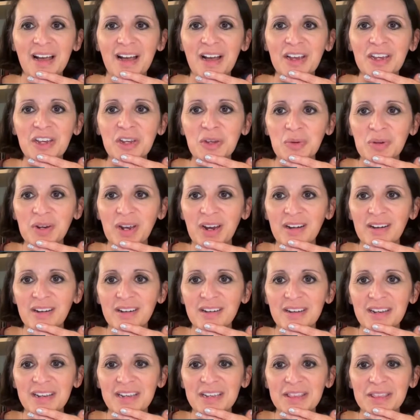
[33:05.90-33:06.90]

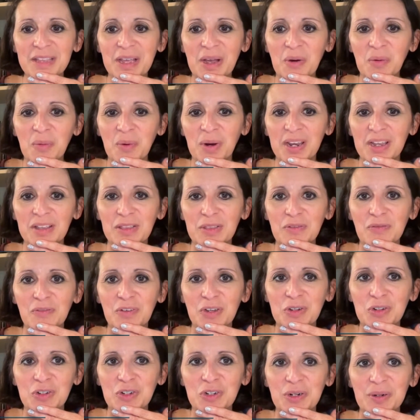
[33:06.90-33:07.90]
united in that way in the
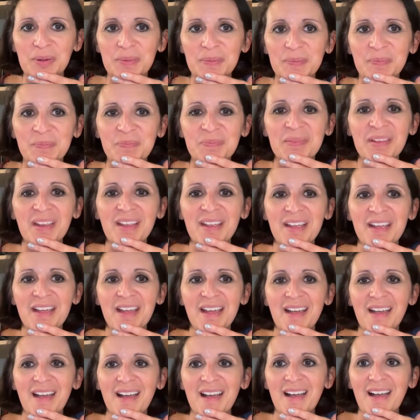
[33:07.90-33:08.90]
future.
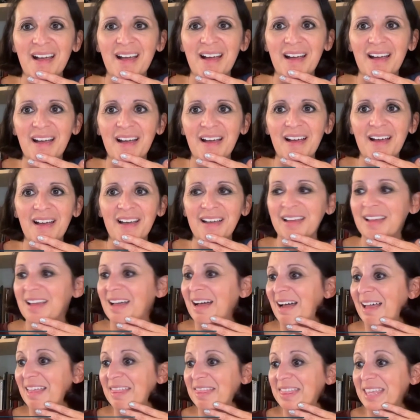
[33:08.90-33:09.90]

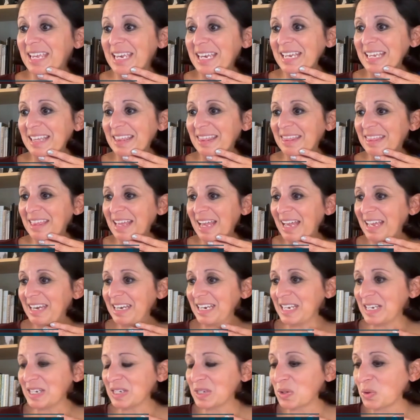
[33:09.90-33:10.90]
I think that
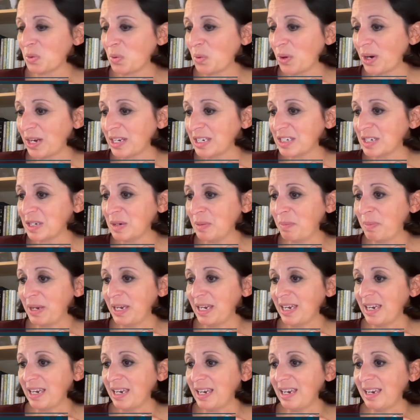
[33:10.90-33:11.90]
is going to
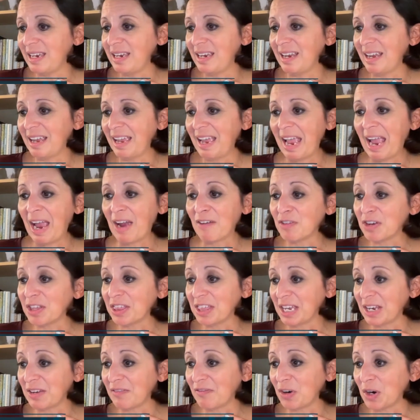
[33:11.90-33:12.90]
be
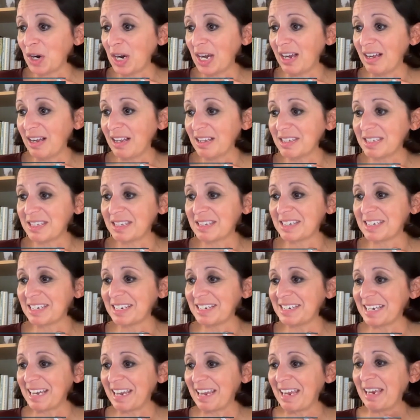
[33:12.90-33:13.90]
everything for us
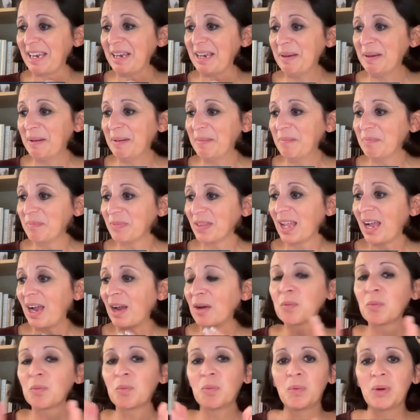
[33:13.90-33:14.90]
today. I
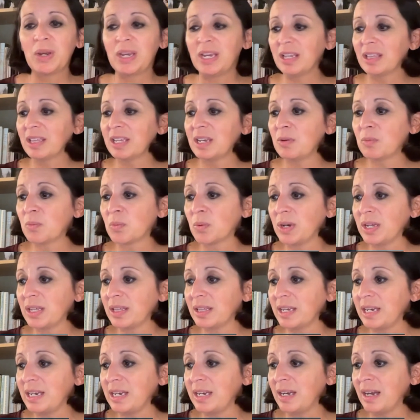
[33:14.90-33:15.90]
really,
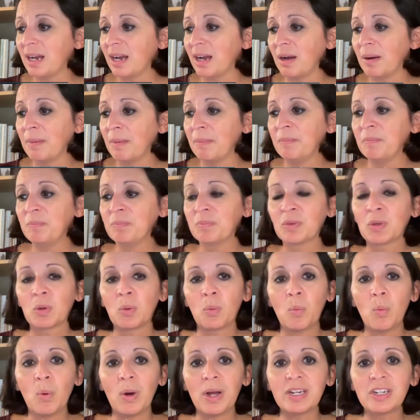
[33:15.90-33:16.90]
really
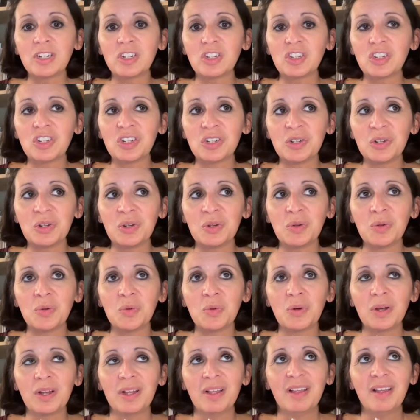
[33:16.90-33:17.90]
want
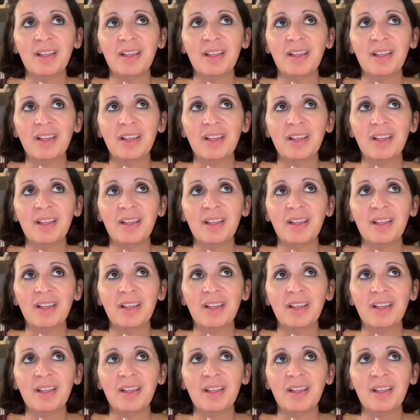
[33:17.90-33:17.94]
to